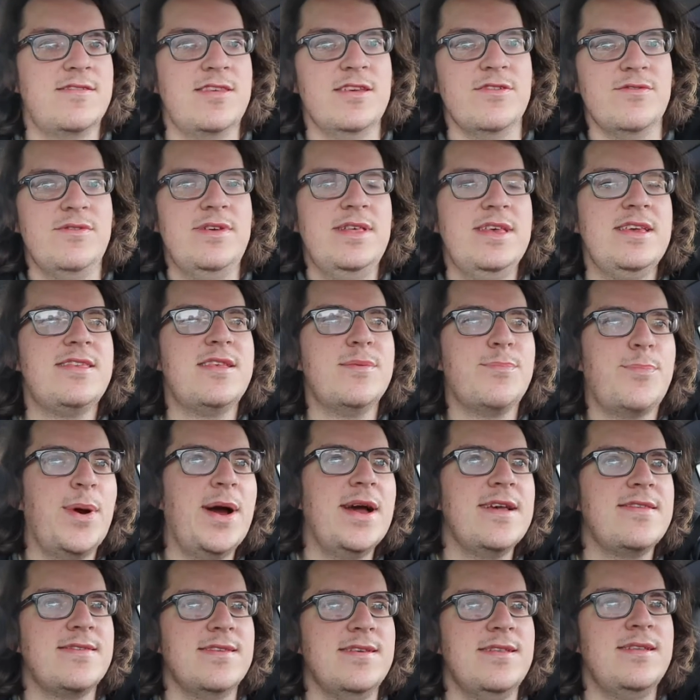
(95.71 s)
So they released the
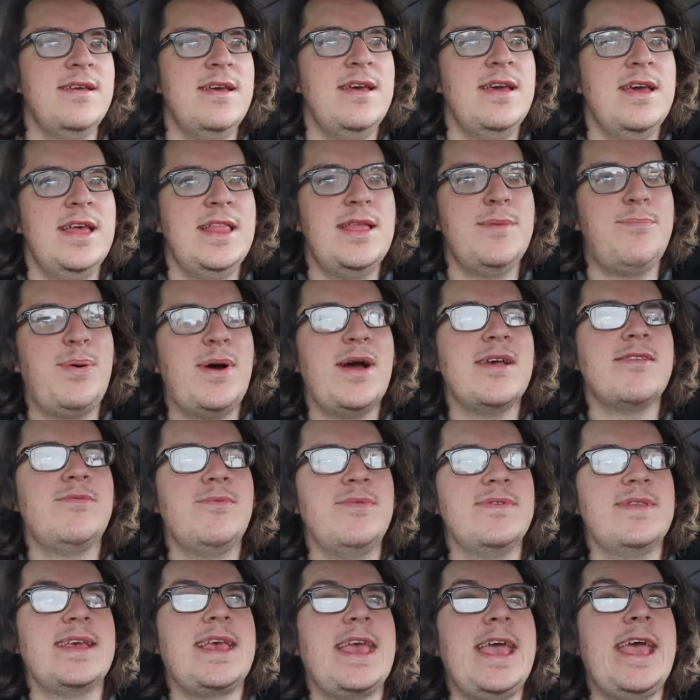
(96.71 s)
pricing, and the
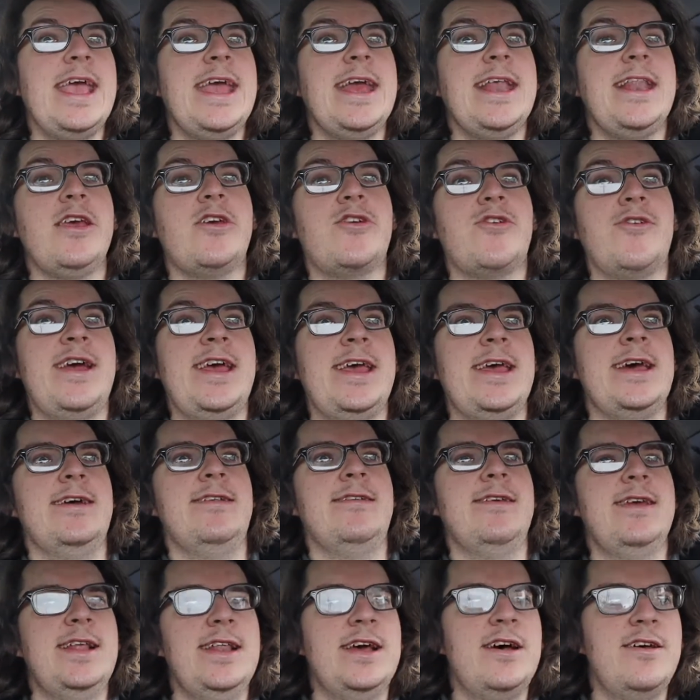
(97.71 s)
pricing was like eighty
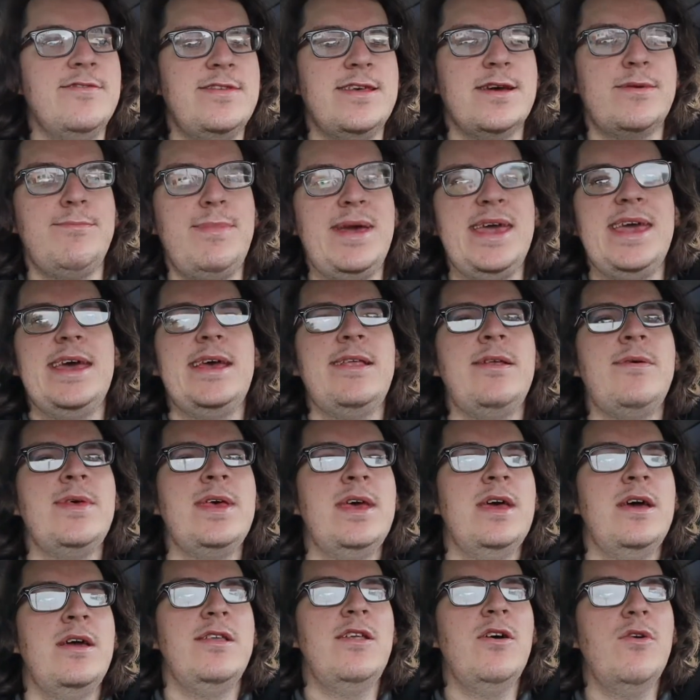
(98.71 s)
grand. And I was like,
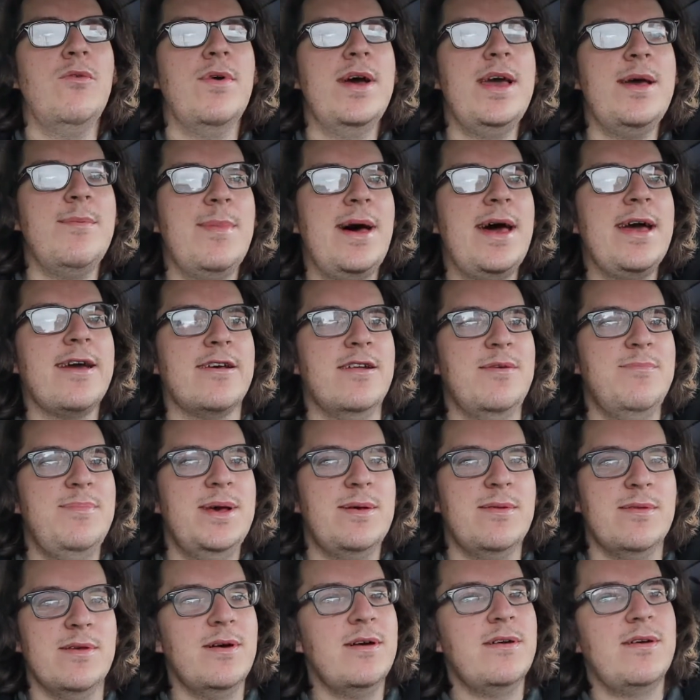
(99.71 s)
man, no way am I going to be
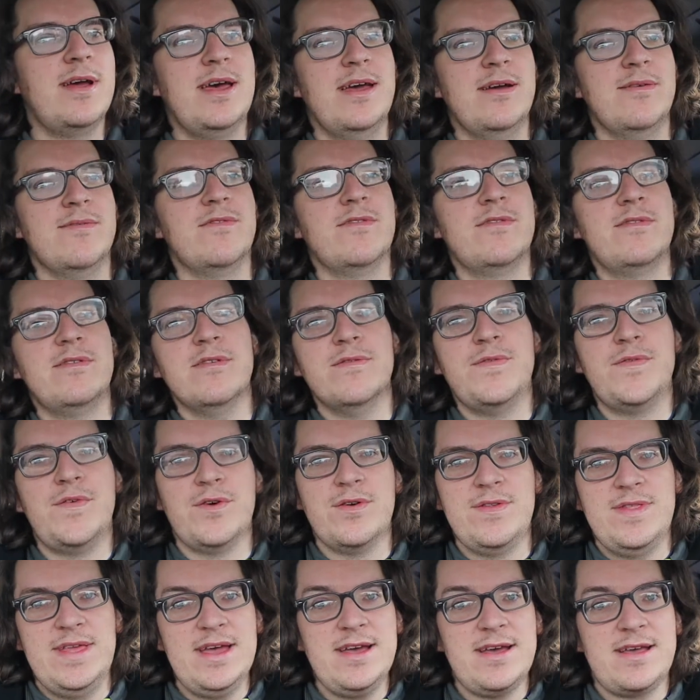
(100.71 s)
able to ever
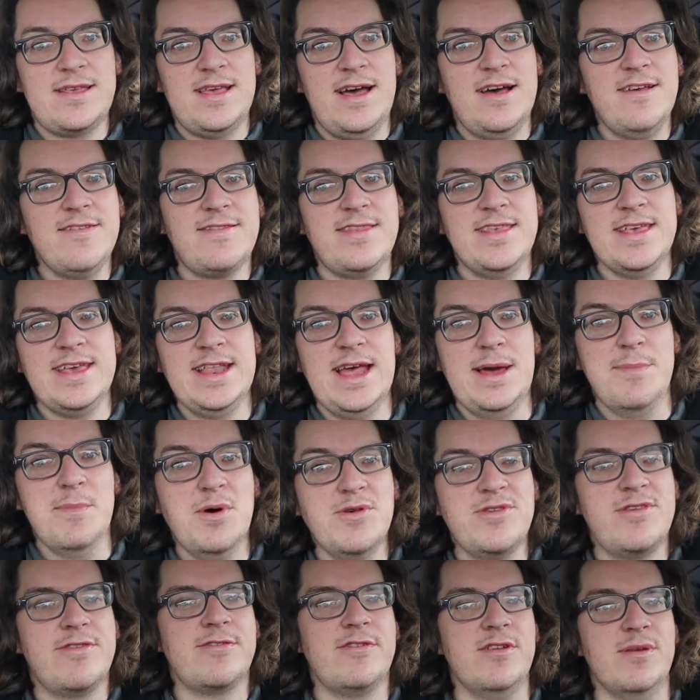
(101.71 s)
afford that, because I was thinking that
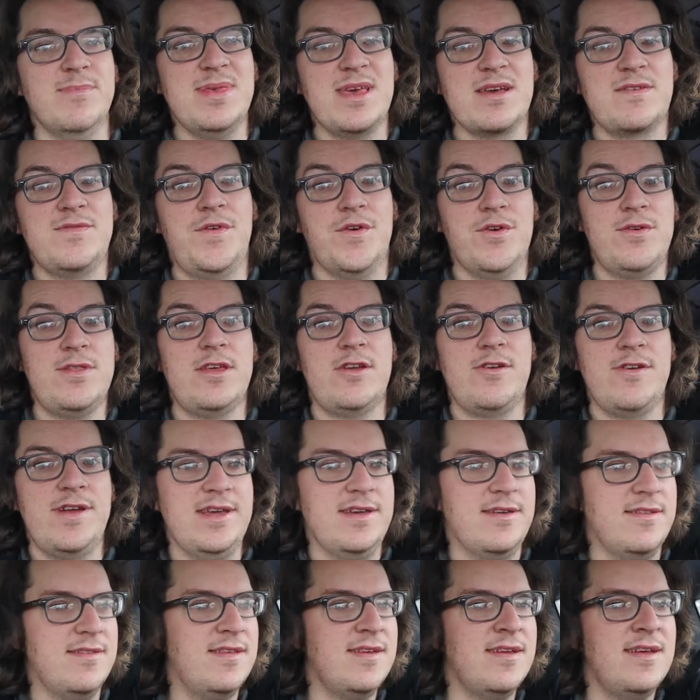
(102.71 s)
most is going to be like forty
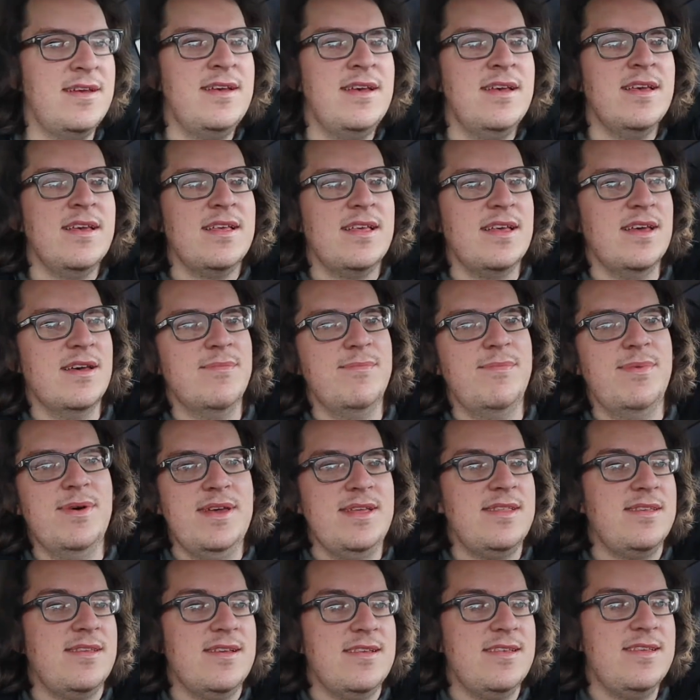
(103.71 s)
grand. Uh,
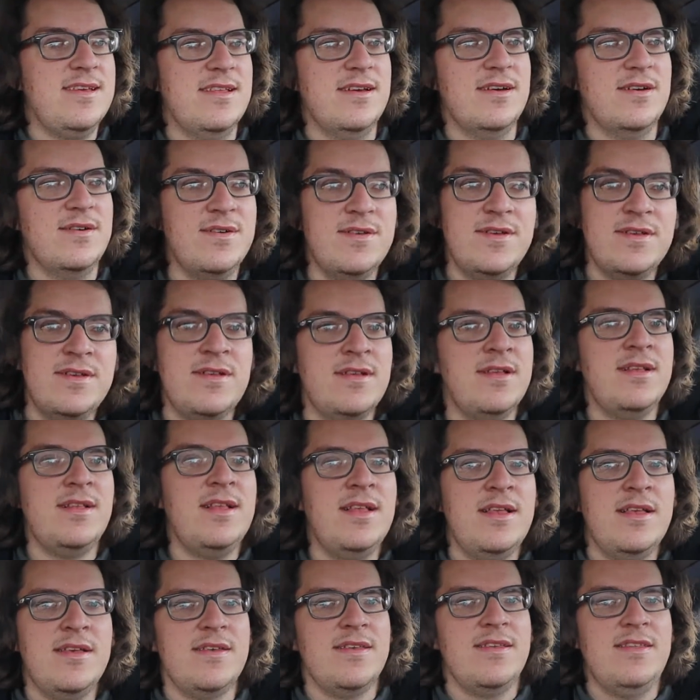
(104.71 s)
but, you know,
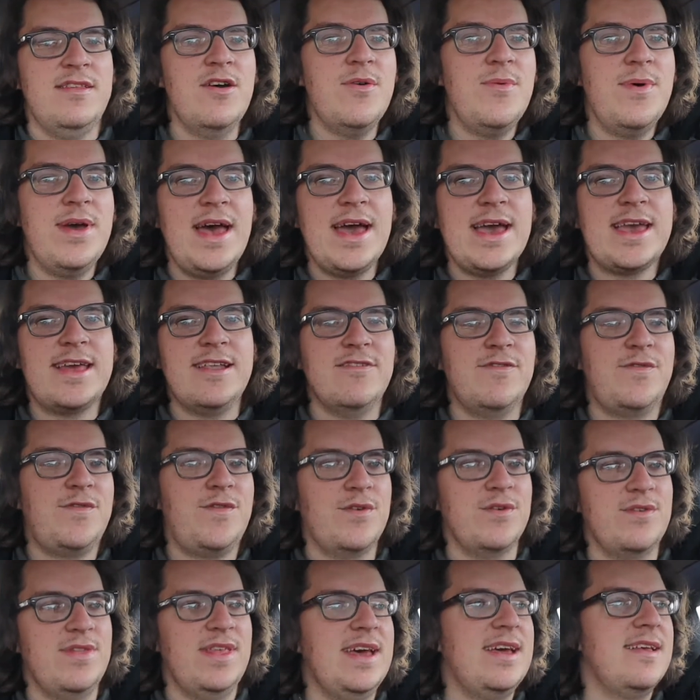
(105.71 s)
no way I can
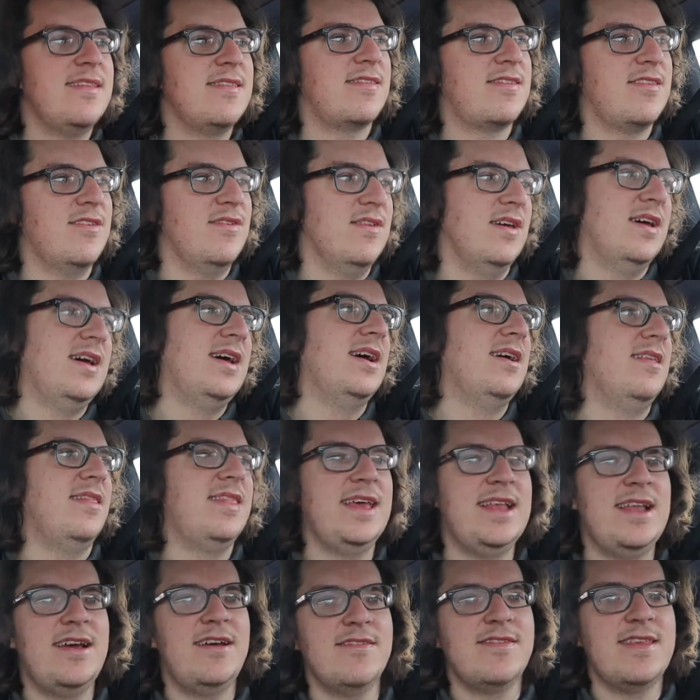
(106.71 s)
afford that. So uh,
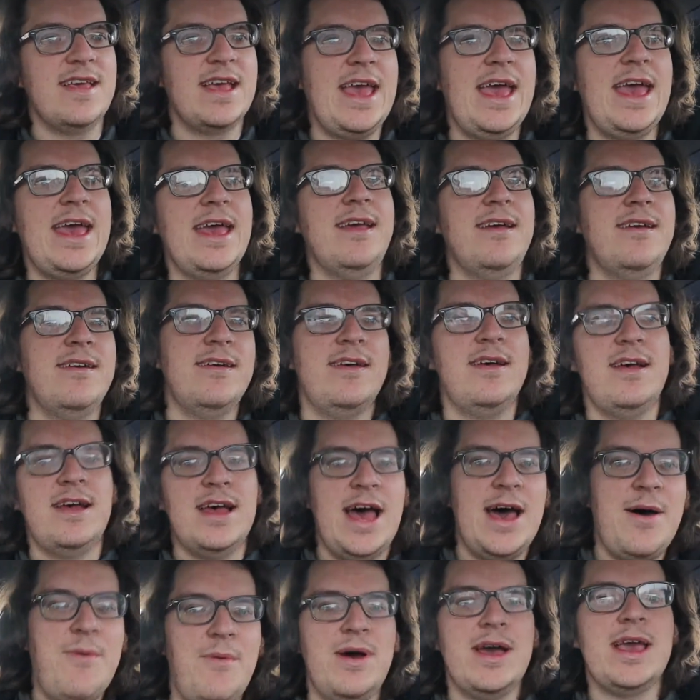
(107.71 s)
then I was like, hey,
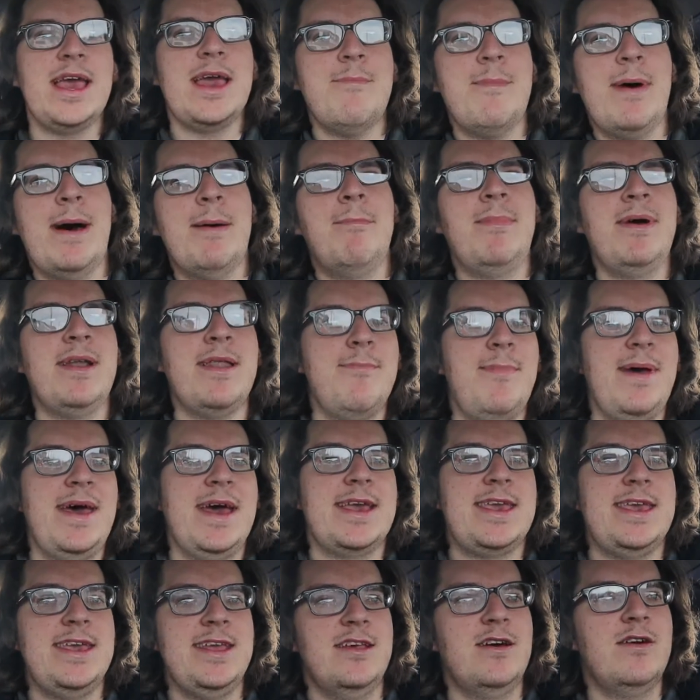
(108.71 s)
I want to get my money
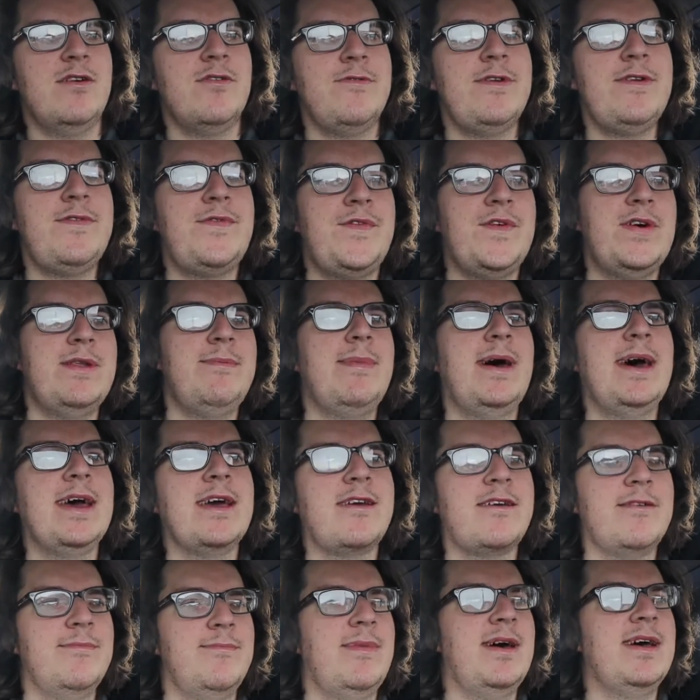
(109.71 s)
back, you know, refund
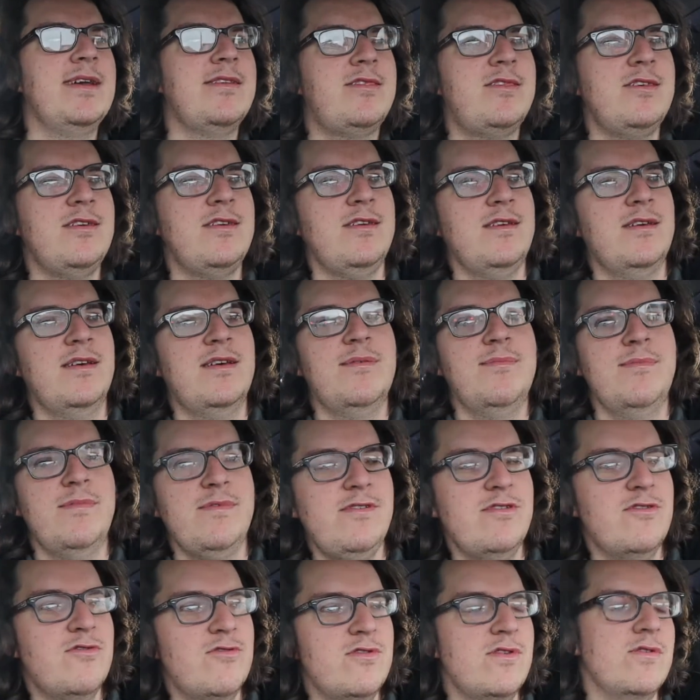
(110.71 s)
my, my G,
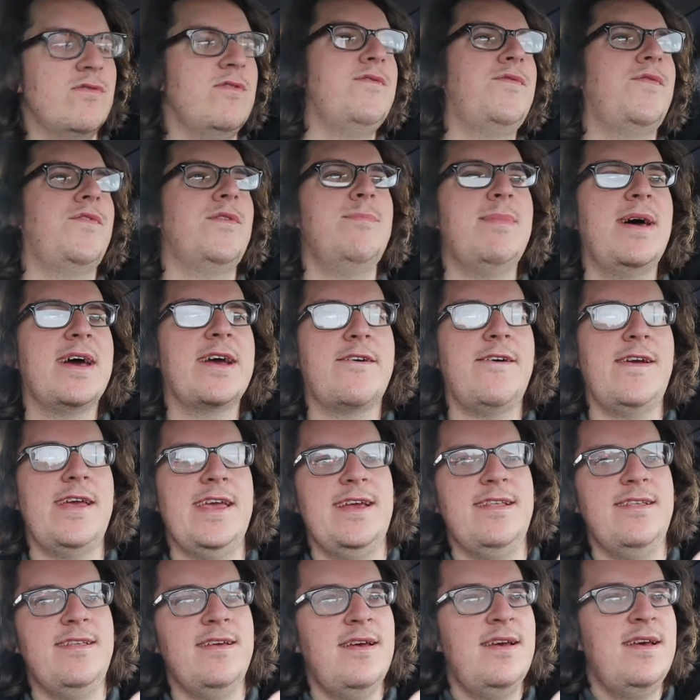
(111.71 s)
you refund my
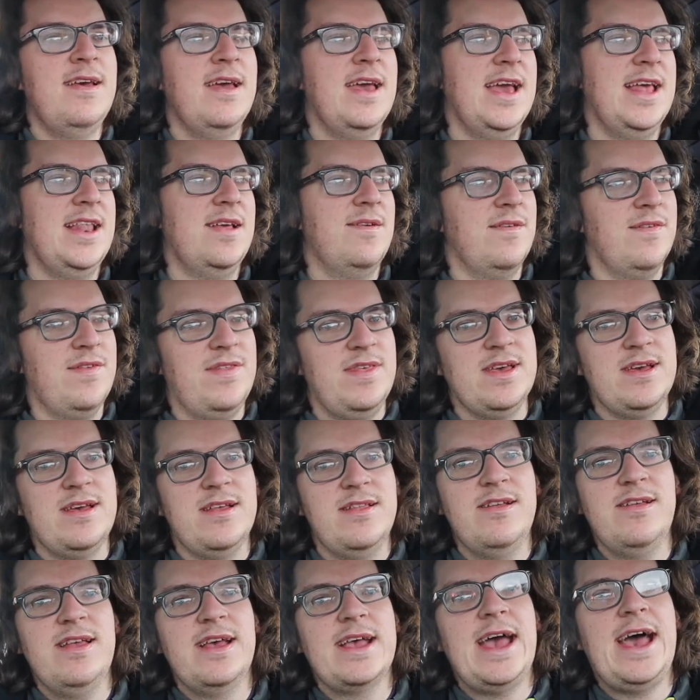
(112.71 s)
grand and everything.
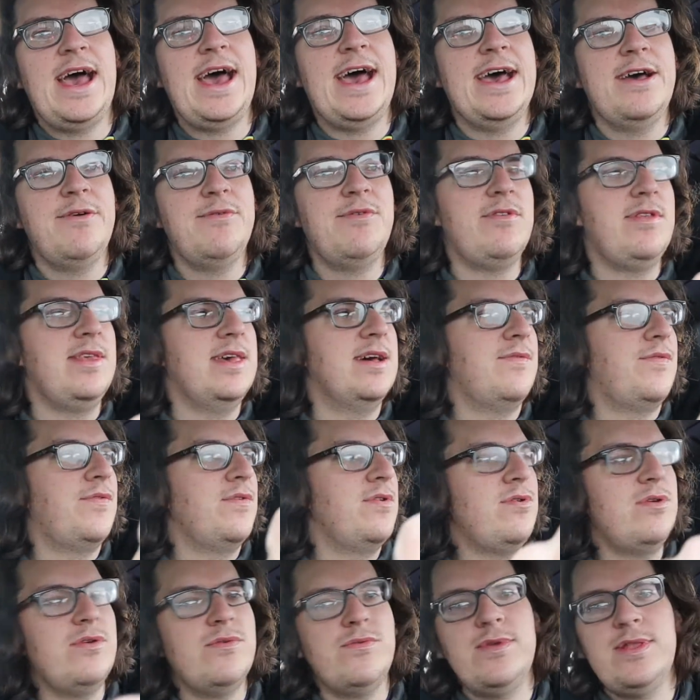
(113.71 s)
And they're like, all right, we'll do that
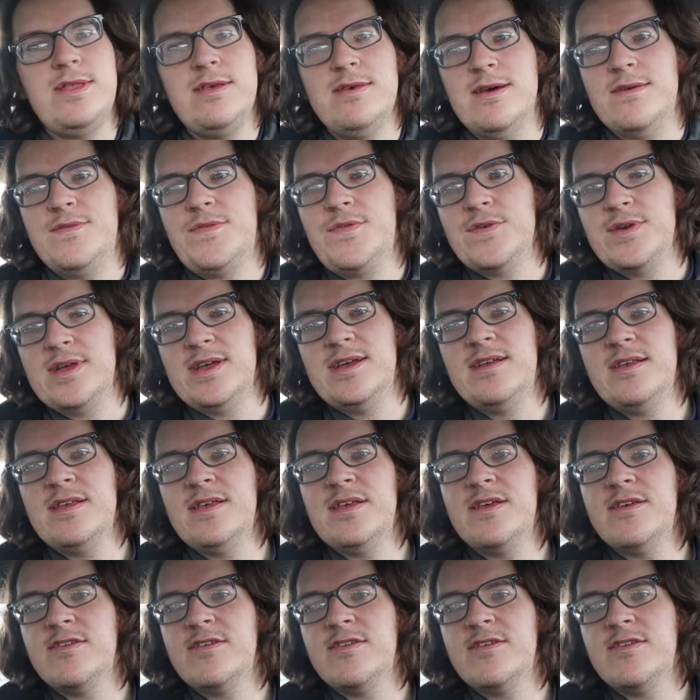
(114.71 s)
for you, we'll do that for you.